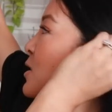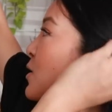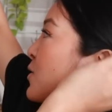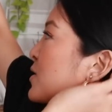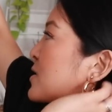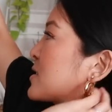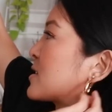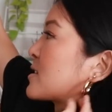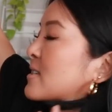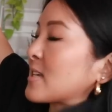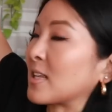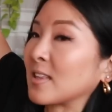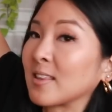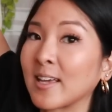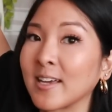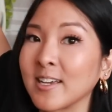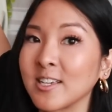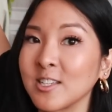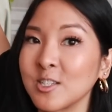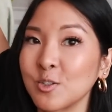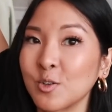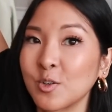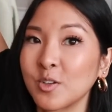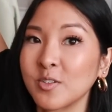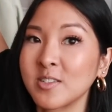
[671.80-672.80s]
so this is a
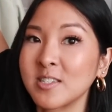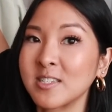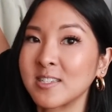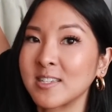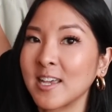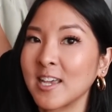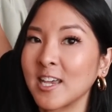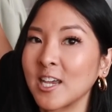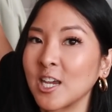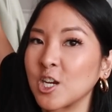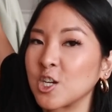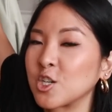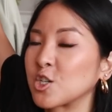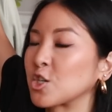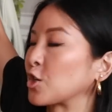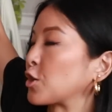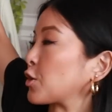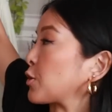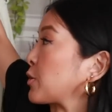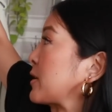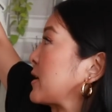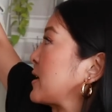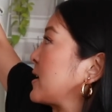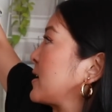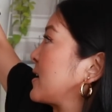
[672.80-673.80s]
light sort of sage
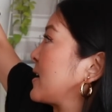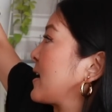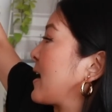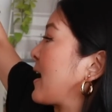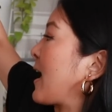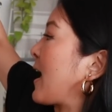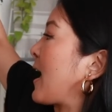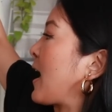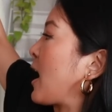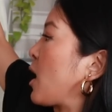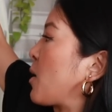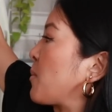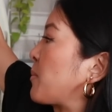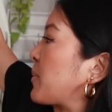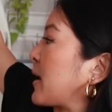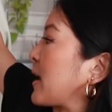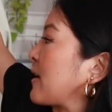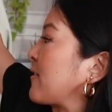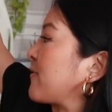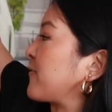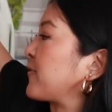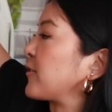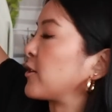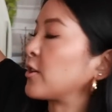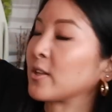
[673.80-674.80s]
green, but I
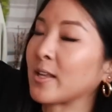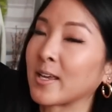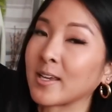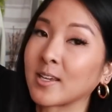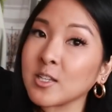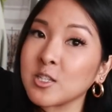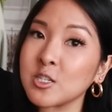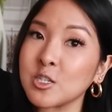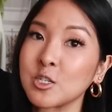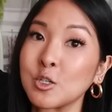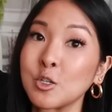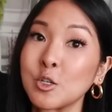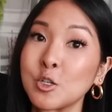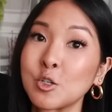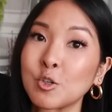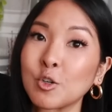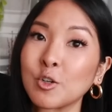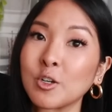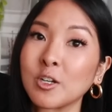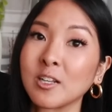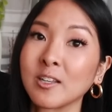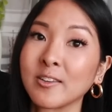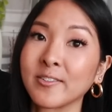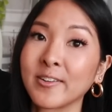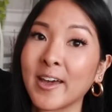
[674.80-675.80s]
feel like it's
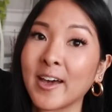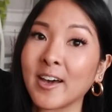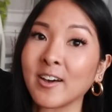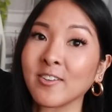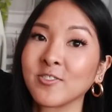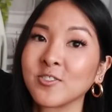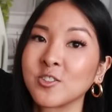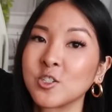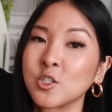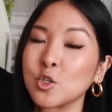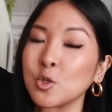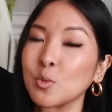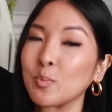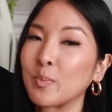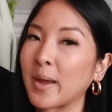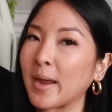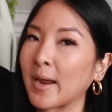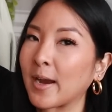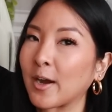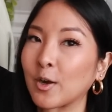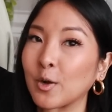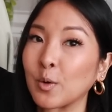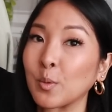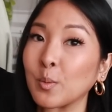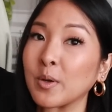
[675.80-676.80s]
neutral enough to
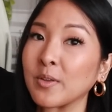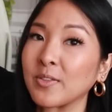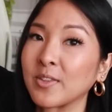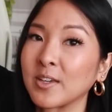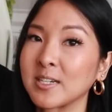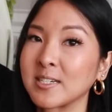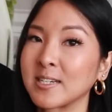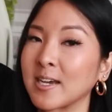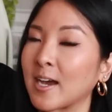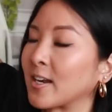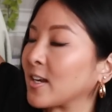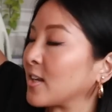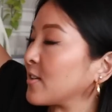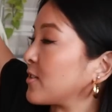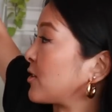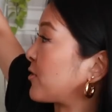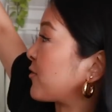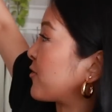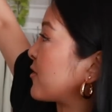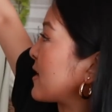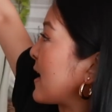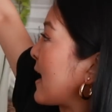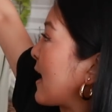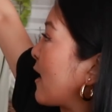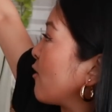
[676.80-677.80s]
pair with a ton of
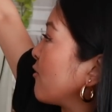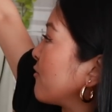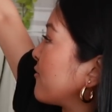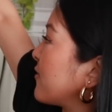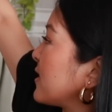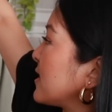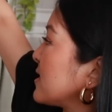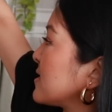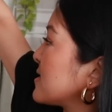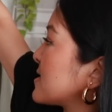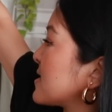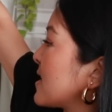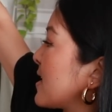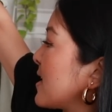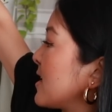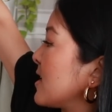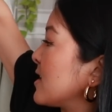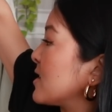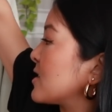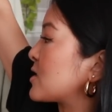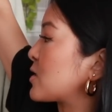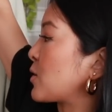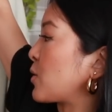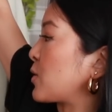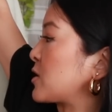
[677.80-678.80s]
different outfits.
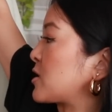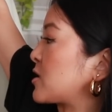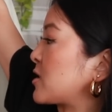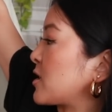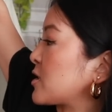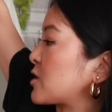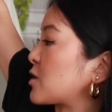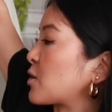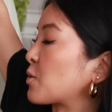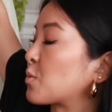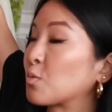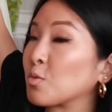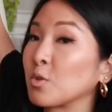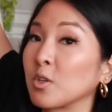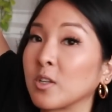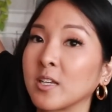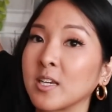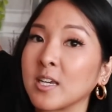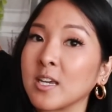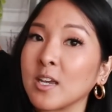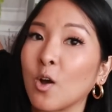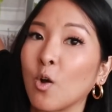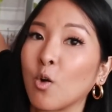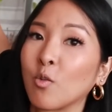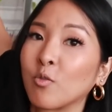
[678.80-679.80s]
So it's just
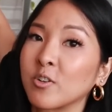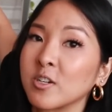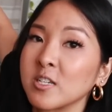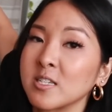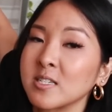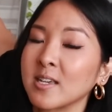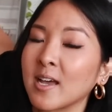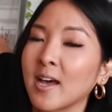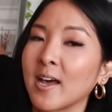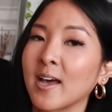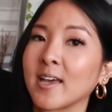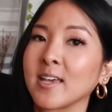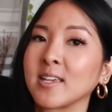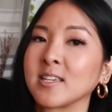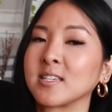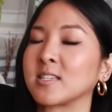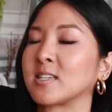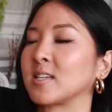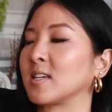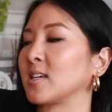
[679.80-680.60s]
really oversized,